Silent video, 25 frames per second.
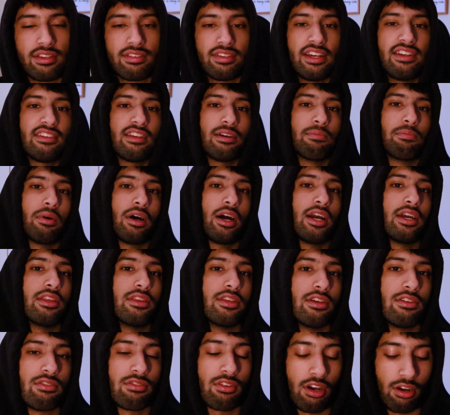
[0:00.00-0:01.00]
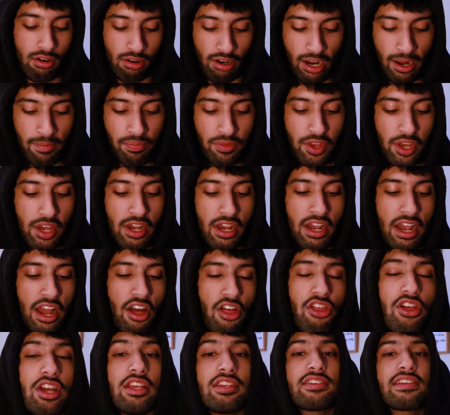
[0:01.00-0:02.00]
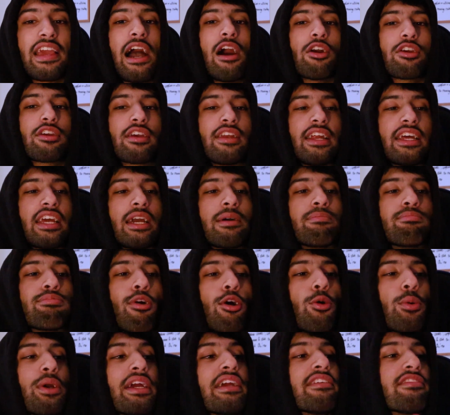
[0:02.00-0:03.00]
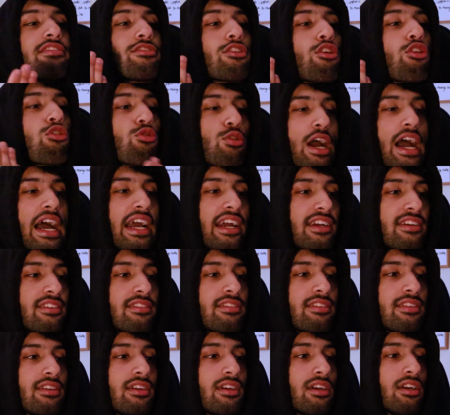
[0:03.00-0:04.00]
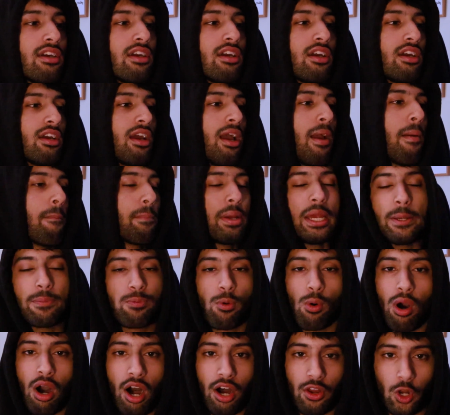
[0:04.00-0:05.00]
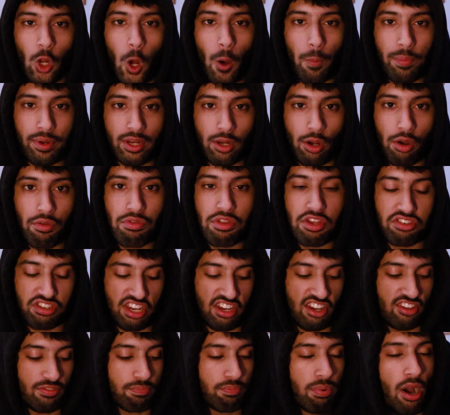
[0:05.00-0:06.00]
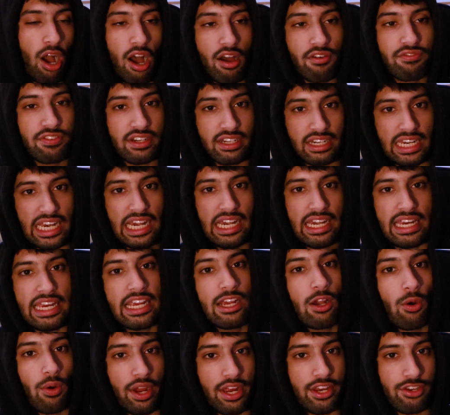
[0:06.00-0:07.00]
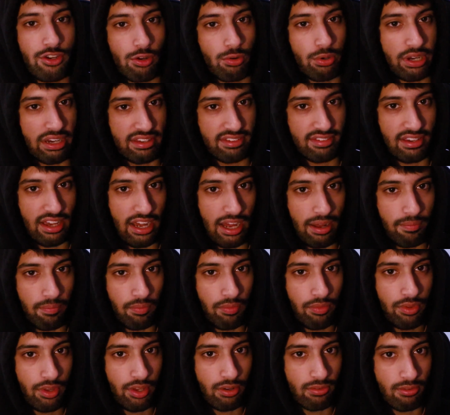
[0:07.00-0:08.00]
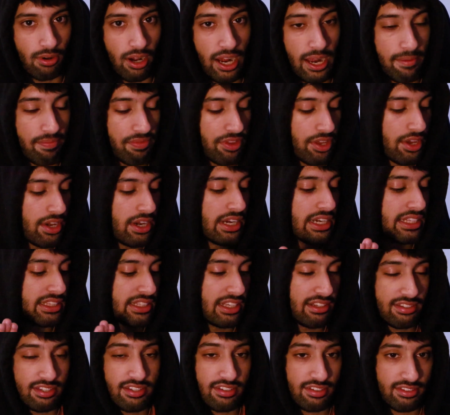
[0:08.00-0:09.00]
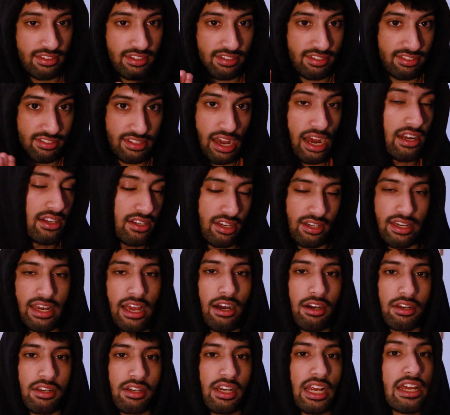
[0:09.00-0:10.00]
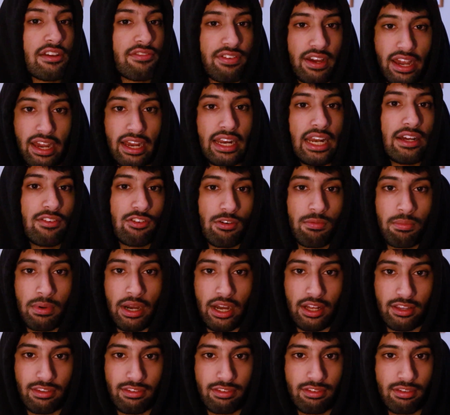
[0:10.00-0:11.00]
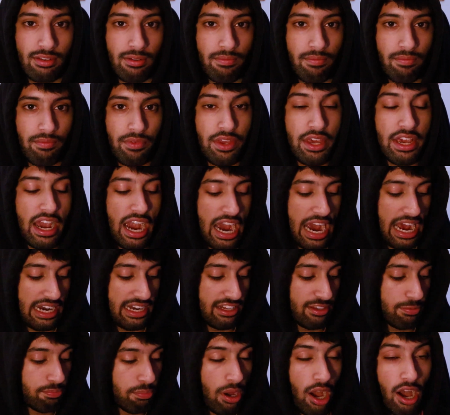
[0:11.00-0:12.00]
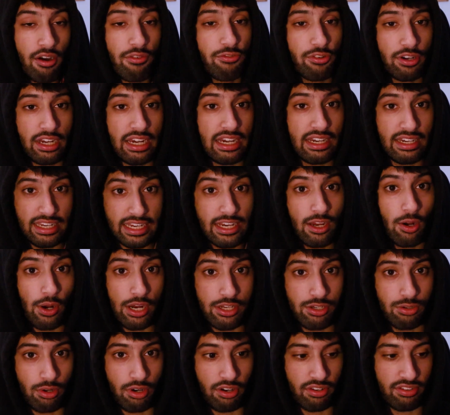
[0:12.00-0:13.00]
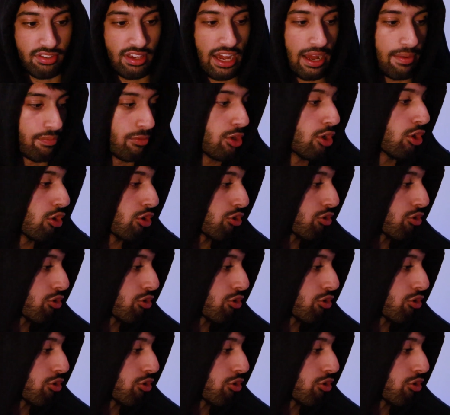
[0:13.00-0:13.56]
I say to buy this? All right. This calculator, bro, is cracked. People aren't hopping on this. It's perfectly legal in your exam, right? This is the standard calculator for A-level maths and it's perfectly legal in your exam.